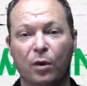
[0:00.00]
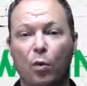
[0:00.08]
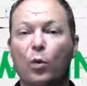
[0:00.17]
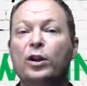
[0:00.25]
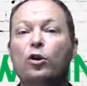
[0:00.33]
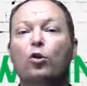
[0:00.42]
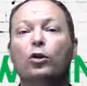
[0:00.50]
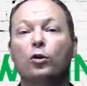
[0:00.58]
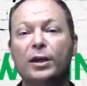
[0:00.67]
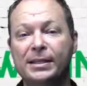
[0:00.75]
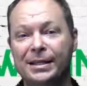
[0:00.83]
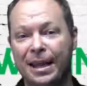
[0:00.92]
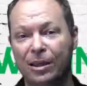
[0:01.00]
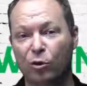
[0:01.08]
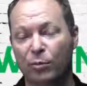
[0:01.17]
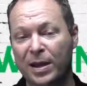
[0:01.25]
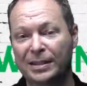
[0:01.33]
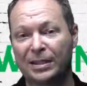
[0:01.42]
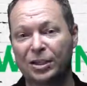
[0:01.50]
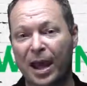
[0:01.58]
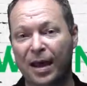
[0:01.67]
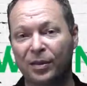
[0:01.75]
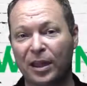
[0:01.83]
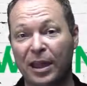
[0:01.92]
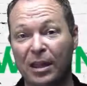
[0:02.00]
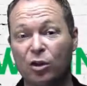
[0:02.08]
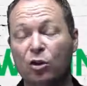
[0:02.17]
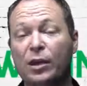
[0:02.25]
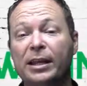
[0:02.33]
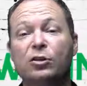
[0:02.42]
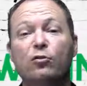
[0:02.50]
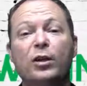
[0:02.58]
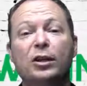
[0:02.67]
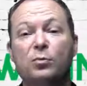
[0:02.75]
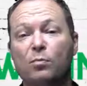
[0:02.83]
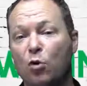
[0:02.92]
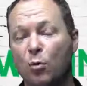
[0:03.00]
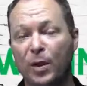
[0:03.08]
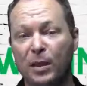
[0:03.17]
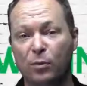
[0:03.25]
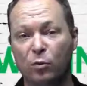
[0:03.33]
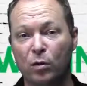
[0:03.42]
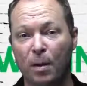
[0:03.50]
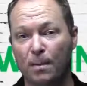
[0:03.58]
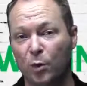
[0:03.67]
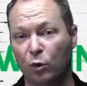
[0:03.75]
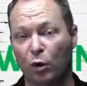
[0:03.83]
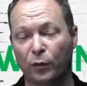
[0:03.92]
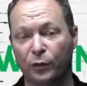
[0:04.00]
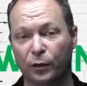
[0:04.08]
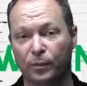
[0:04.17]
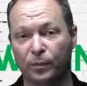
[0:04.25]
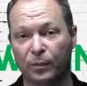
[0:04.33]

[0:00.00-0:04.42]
When you're looking to get your message out there, you need to reach more people more often.